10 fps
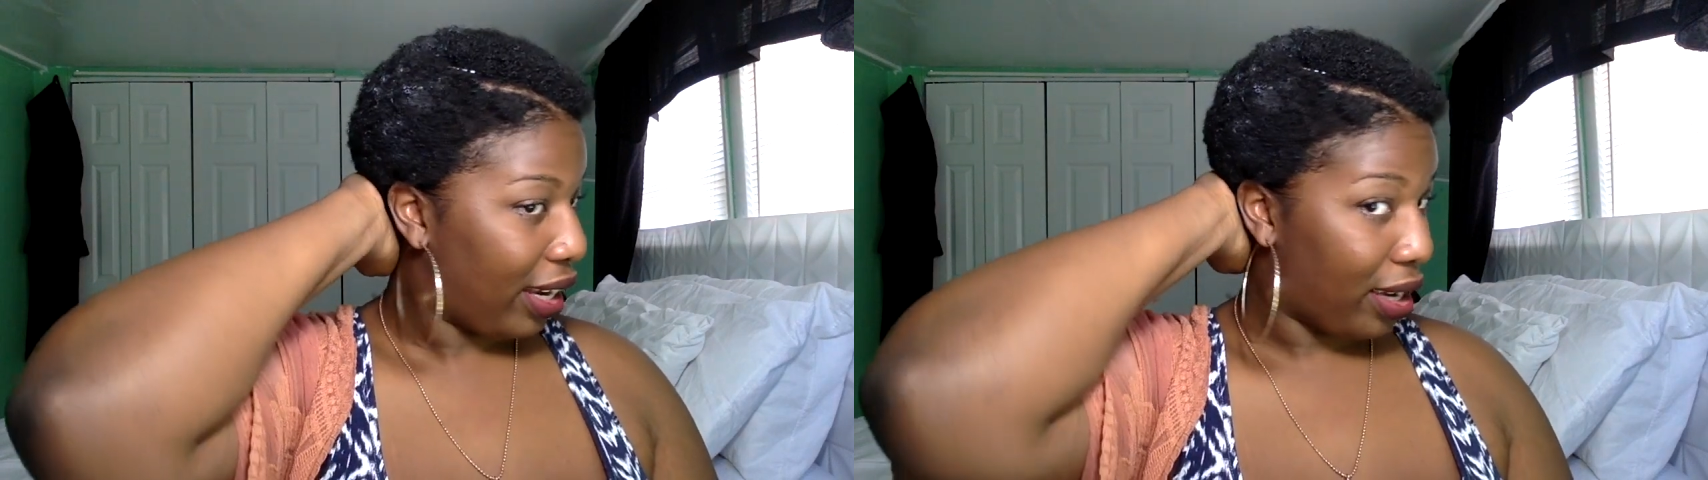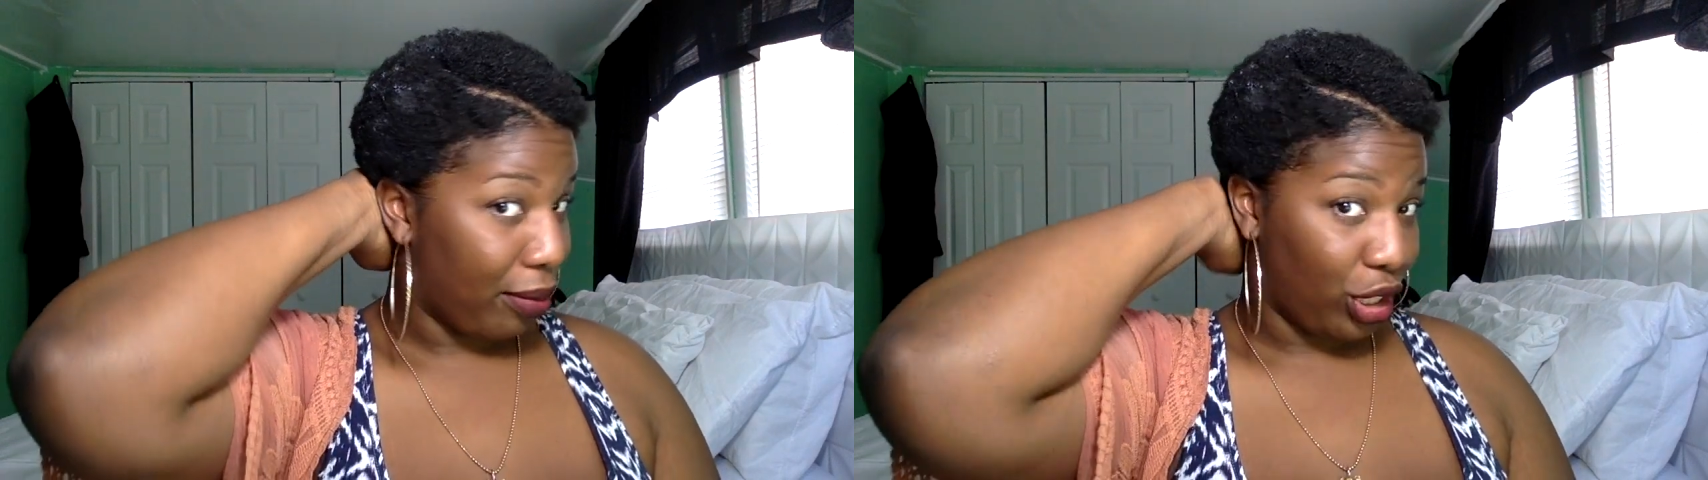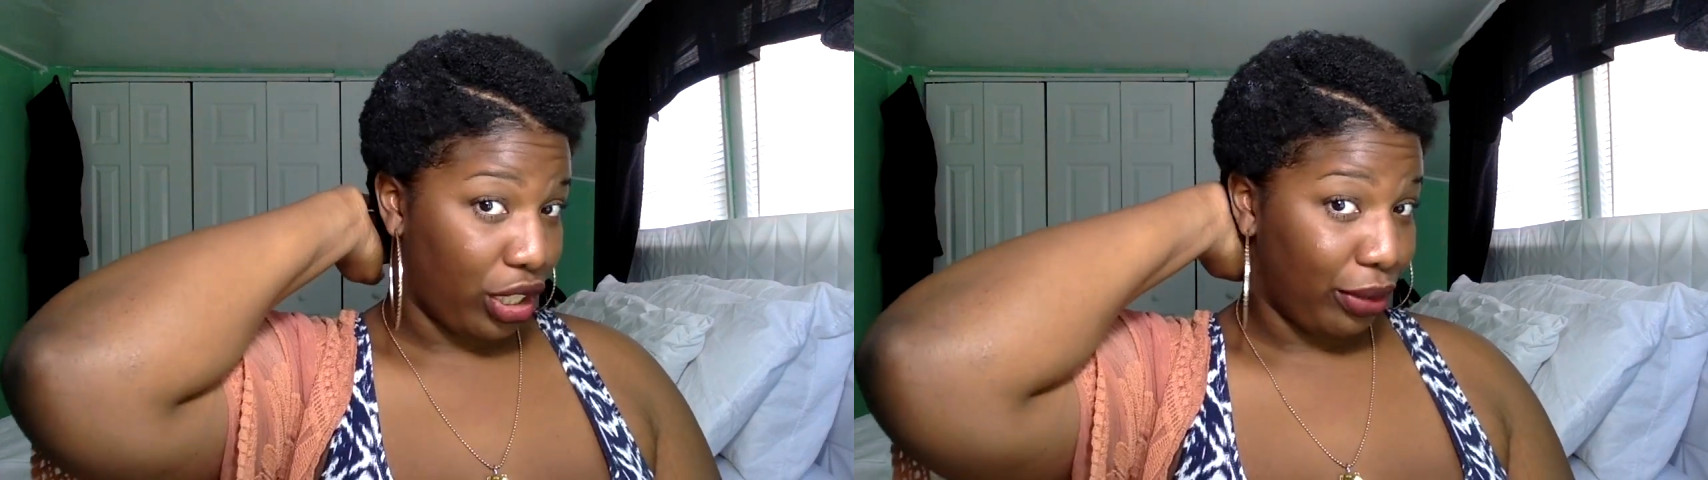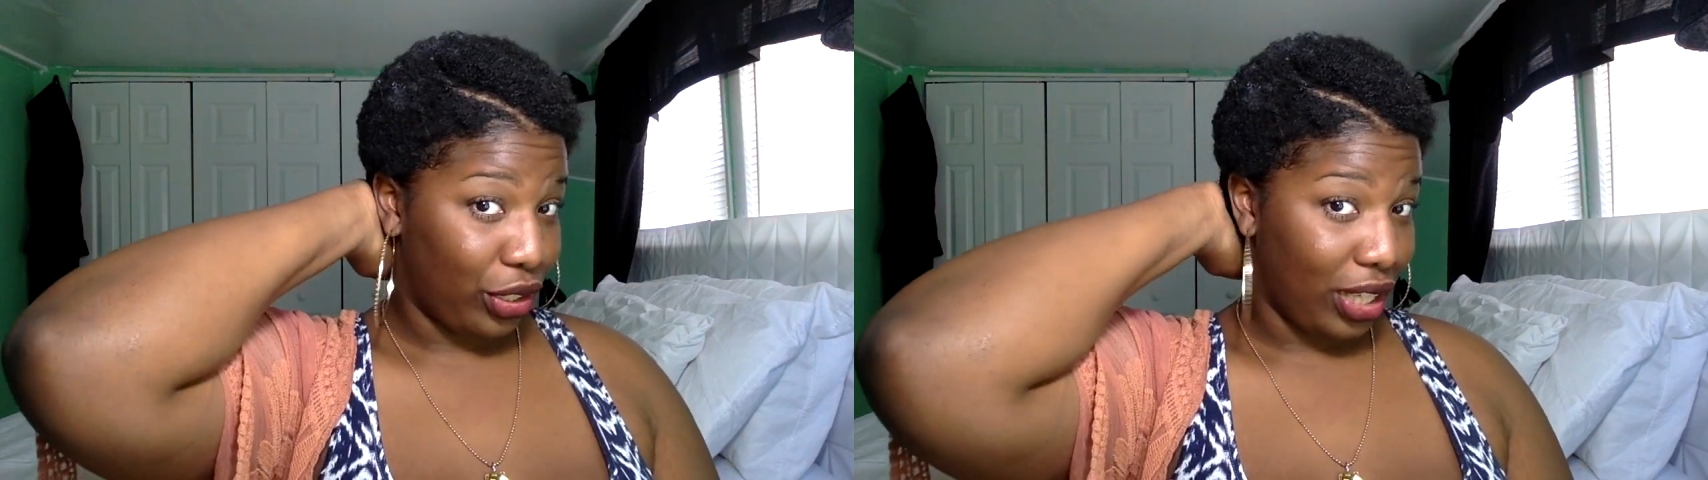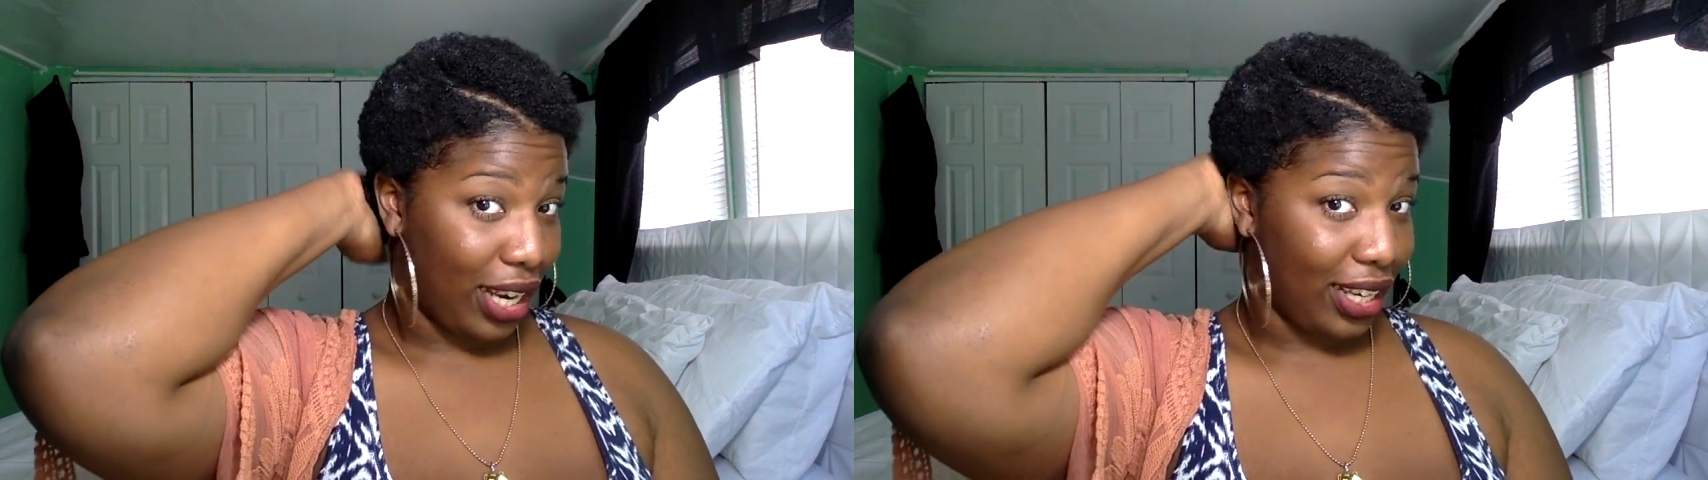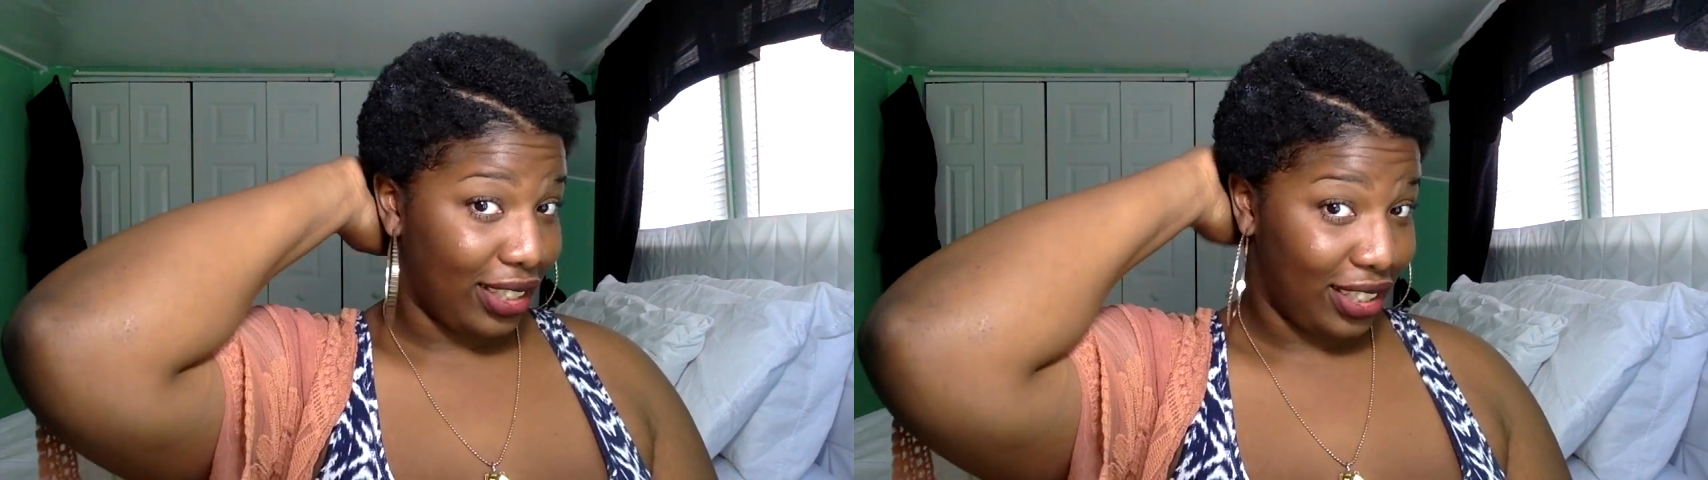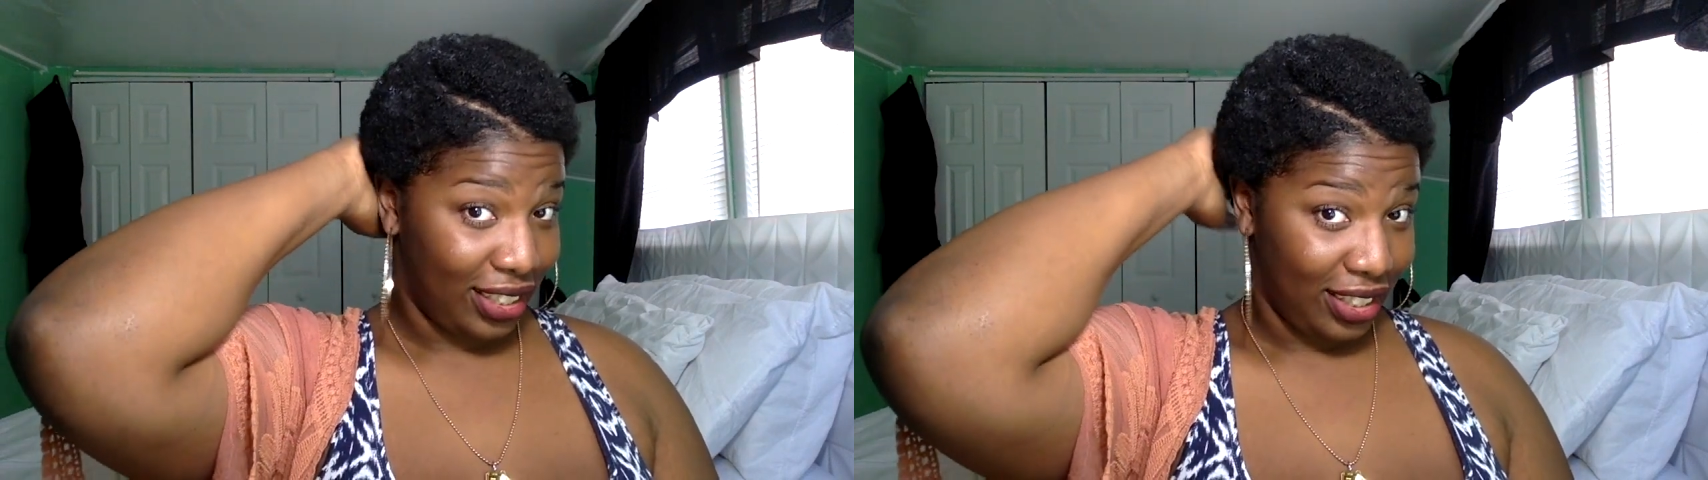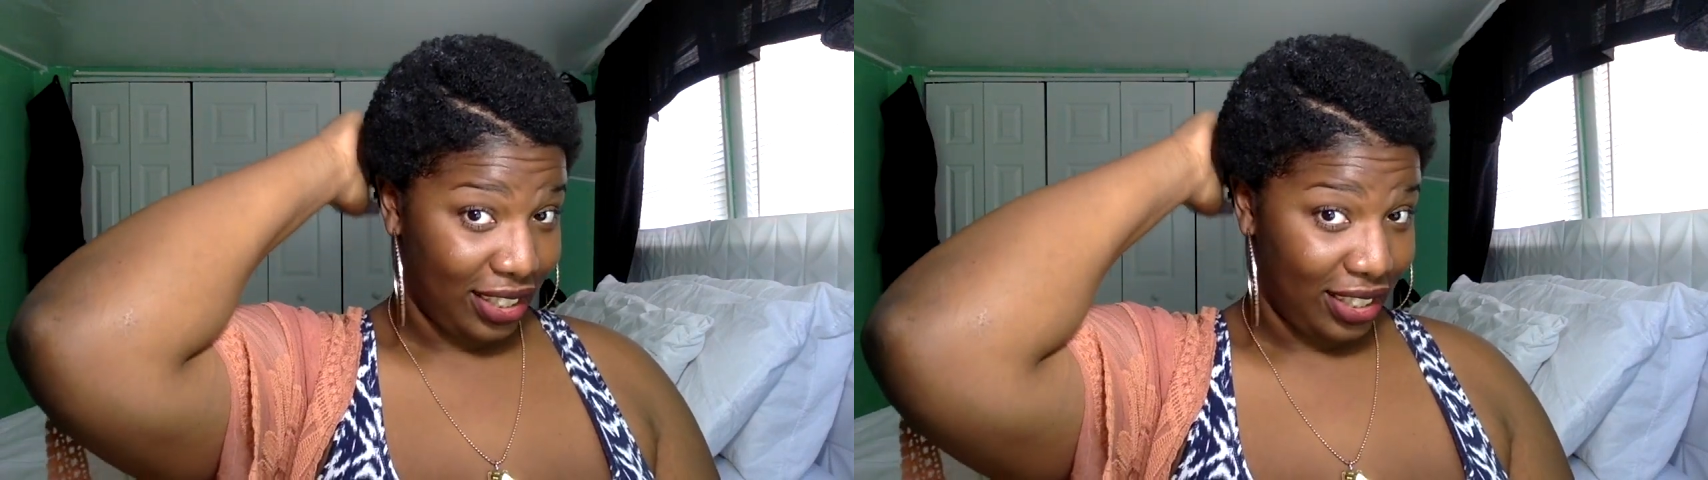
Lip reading: I'd come and share with you guys.